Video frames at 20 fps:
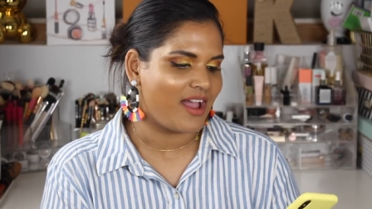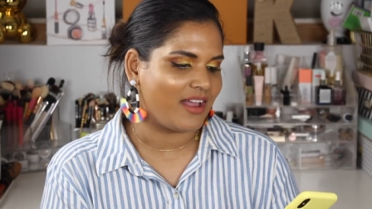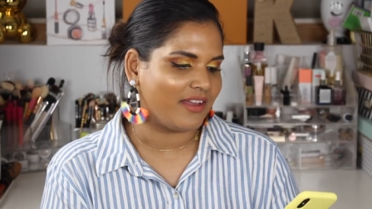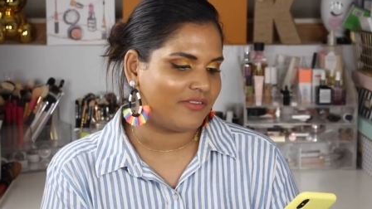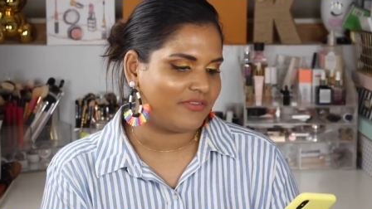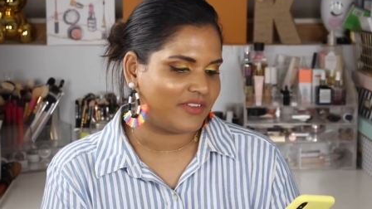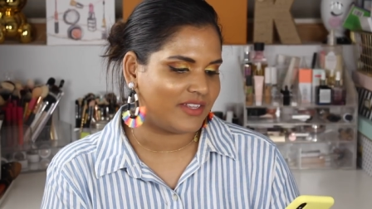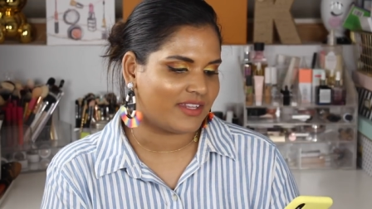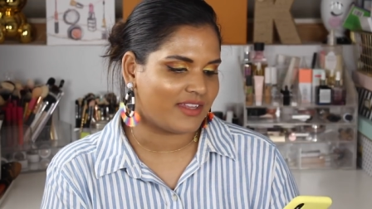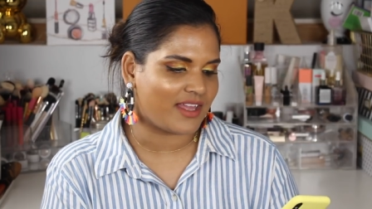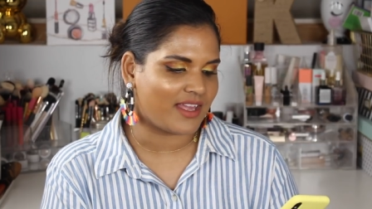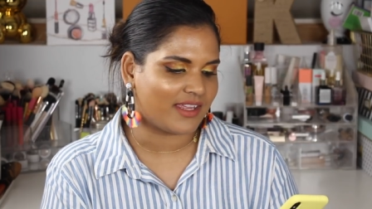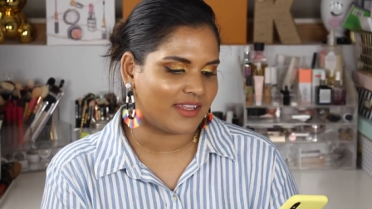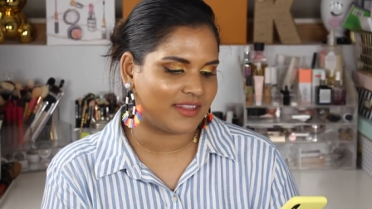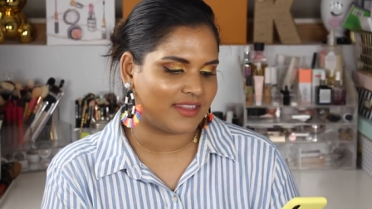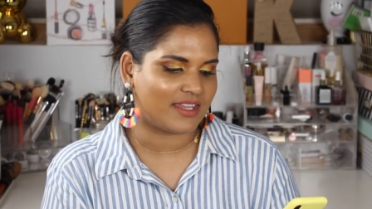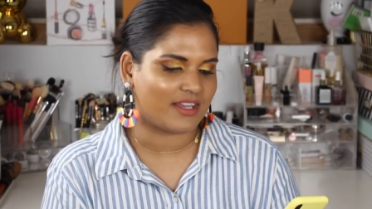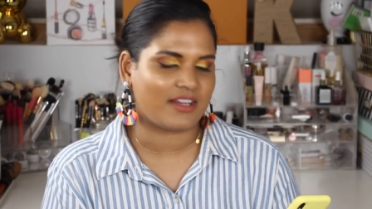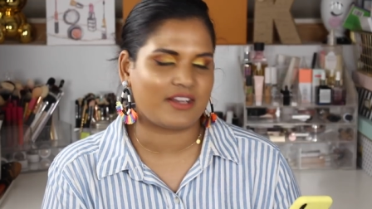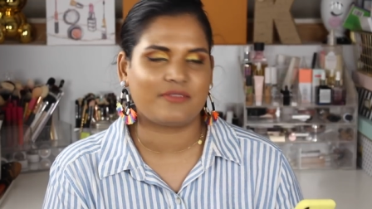I feel
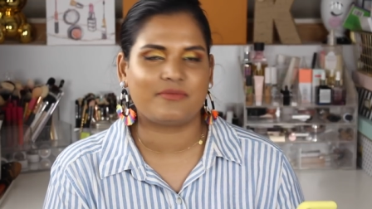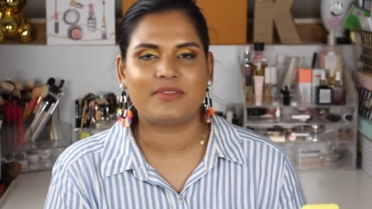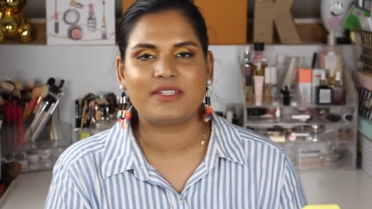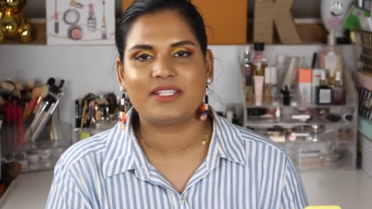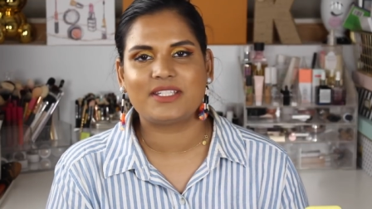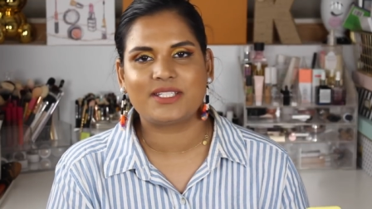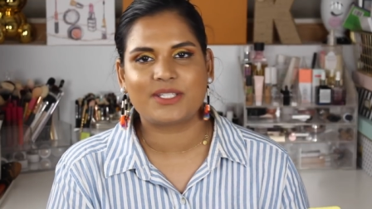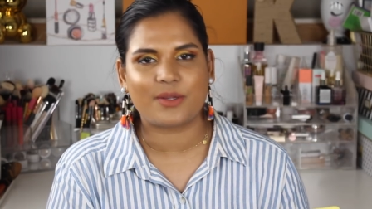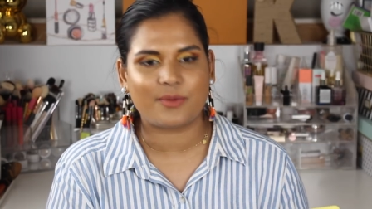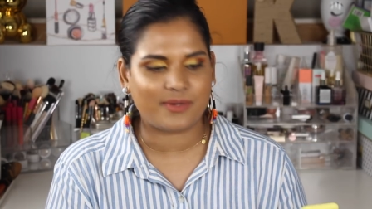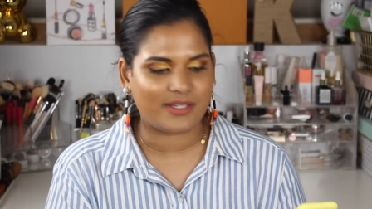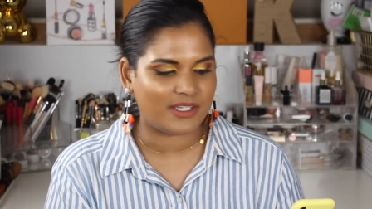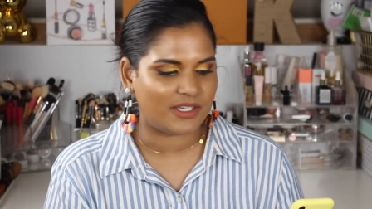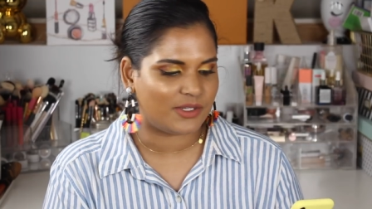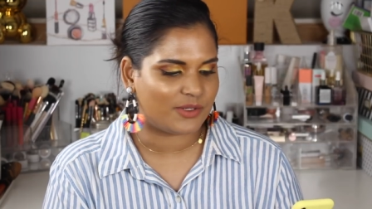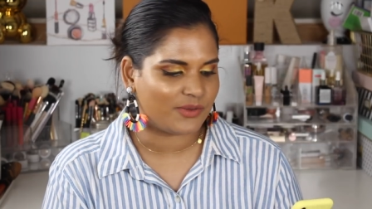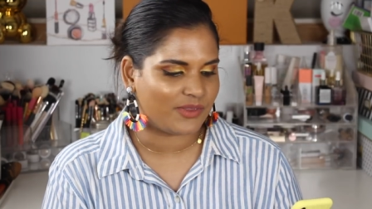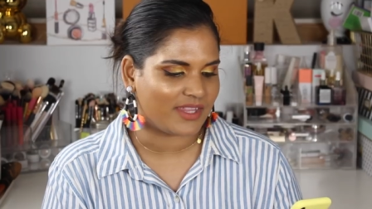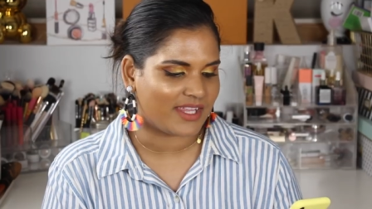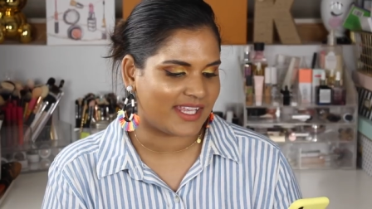like there have been so many
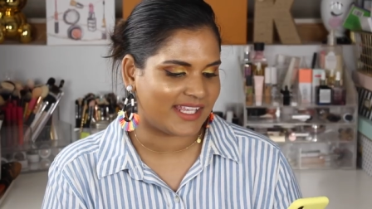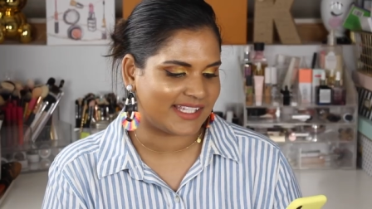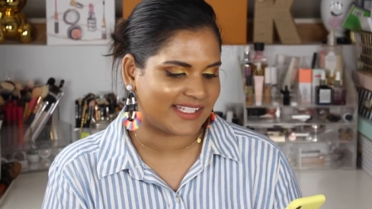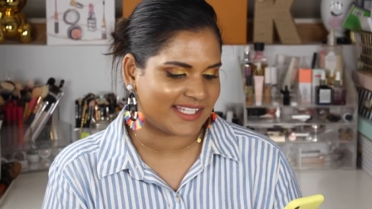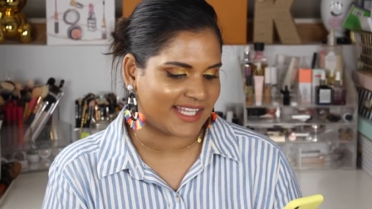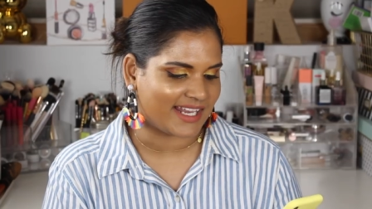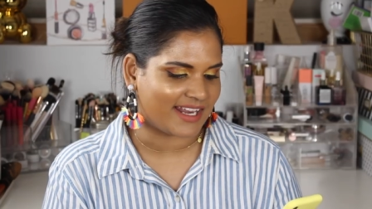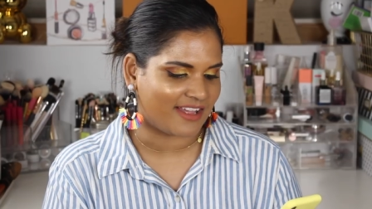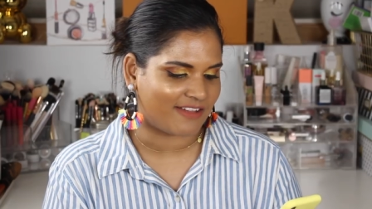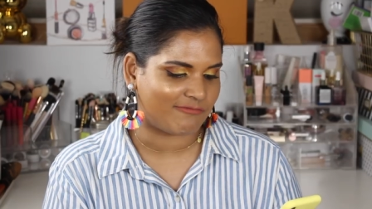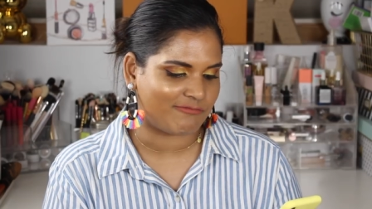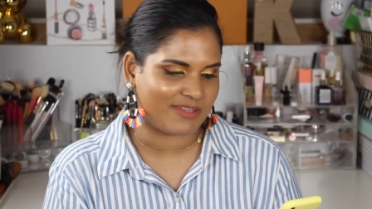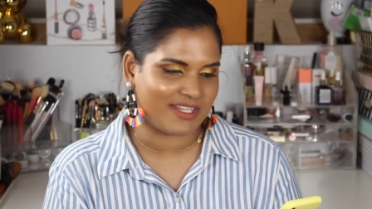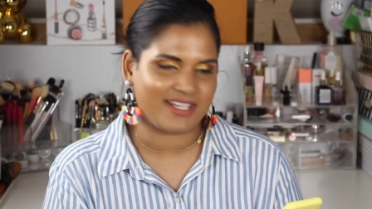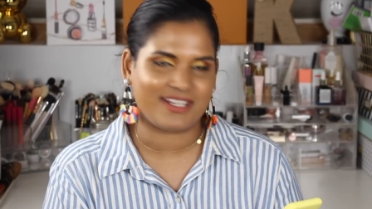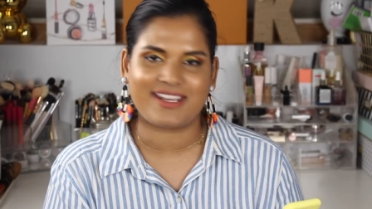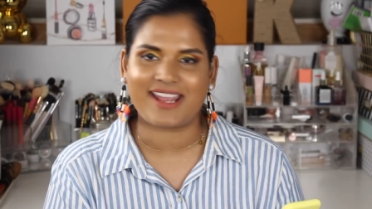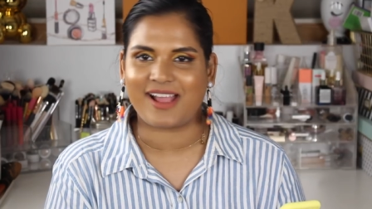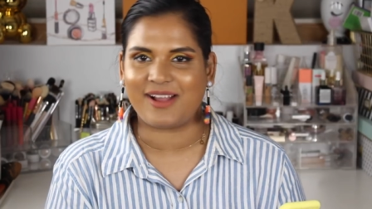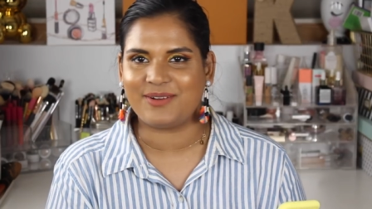new things that have
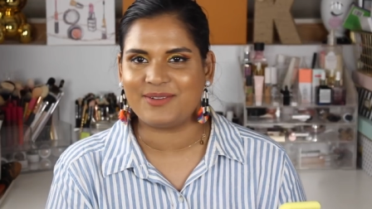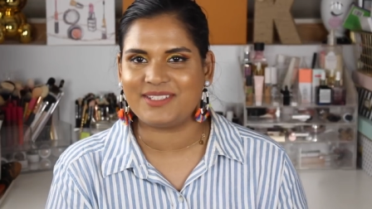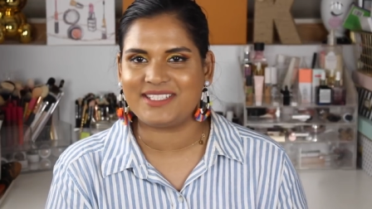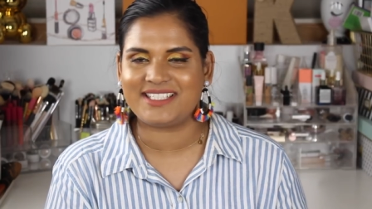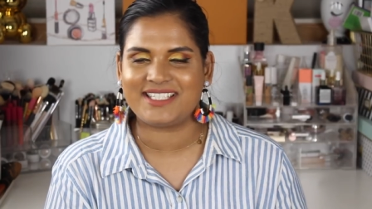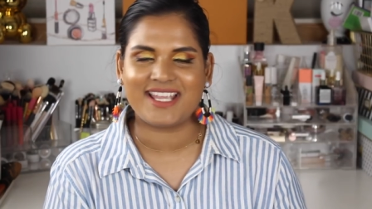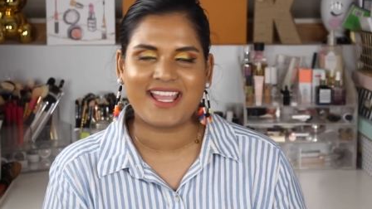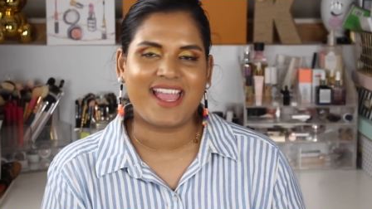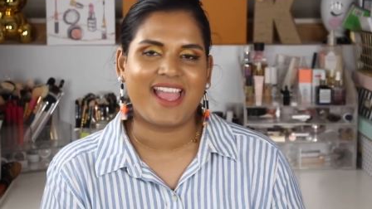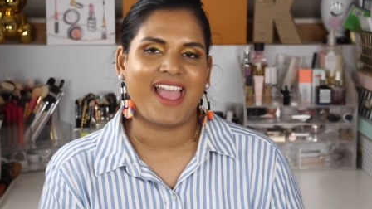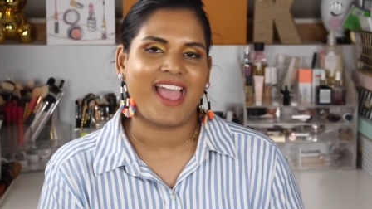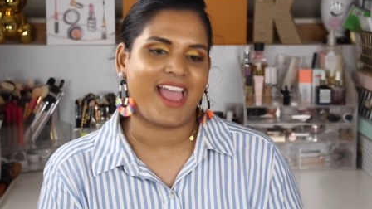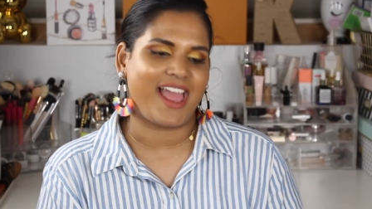been announced